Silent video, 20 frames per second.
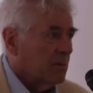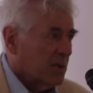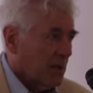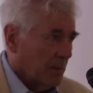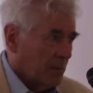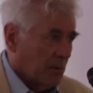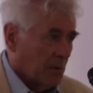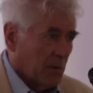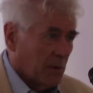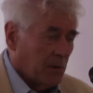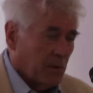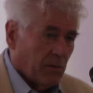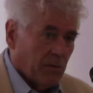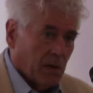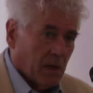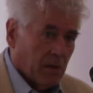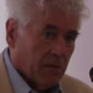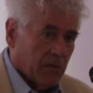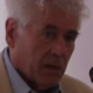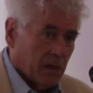some
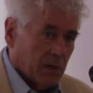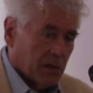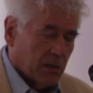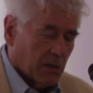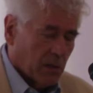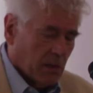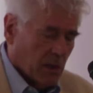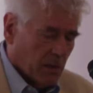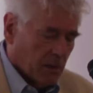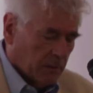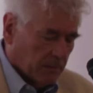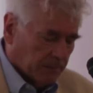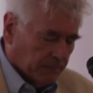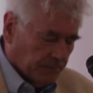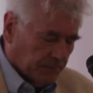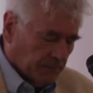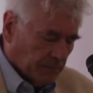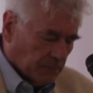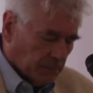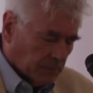25 years ago
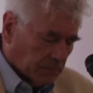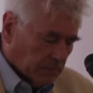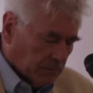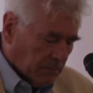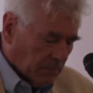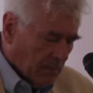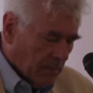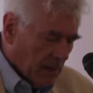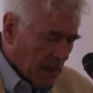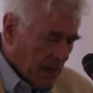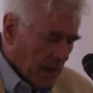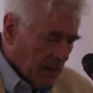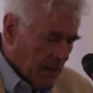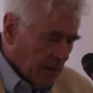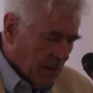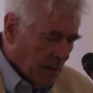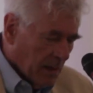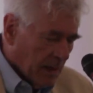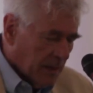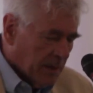in the
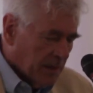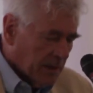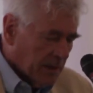United